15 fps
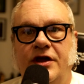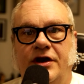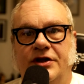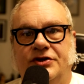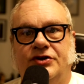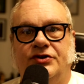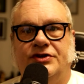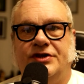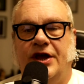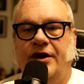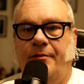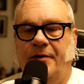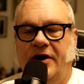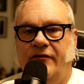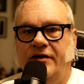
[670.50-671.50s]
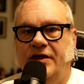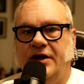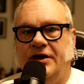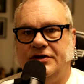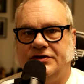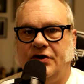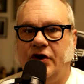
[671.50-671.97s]
the initial setup and everything
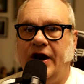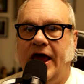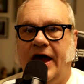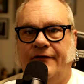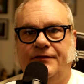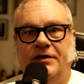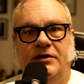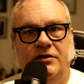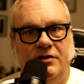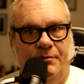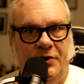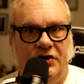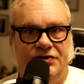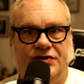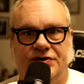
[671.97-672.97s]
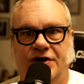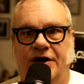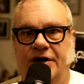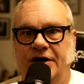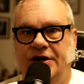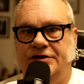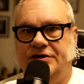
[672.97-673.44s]
else, they're going to have to, the piercer's going
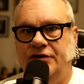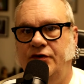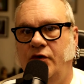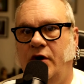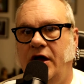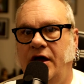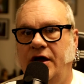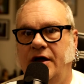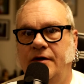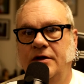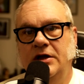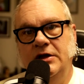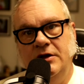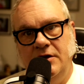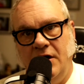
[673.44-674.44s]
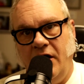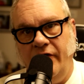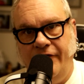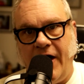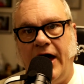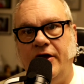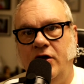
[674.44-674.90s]
to need to uh,
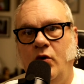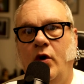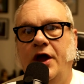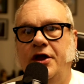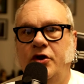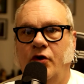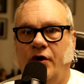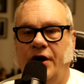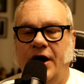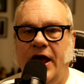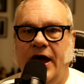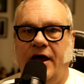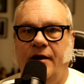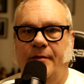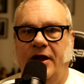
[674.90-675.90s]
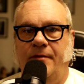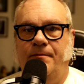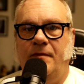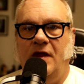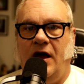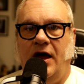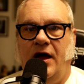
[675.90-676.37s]
evaluate your anatomy.
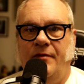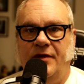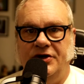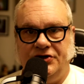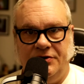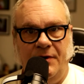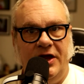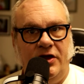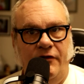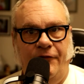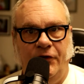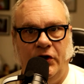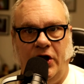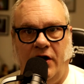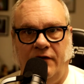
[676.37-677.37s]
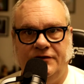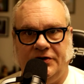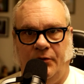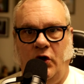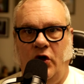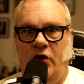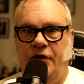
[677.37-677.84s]
Um, they should make you feel
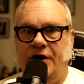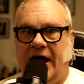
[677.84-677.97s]
comfortable,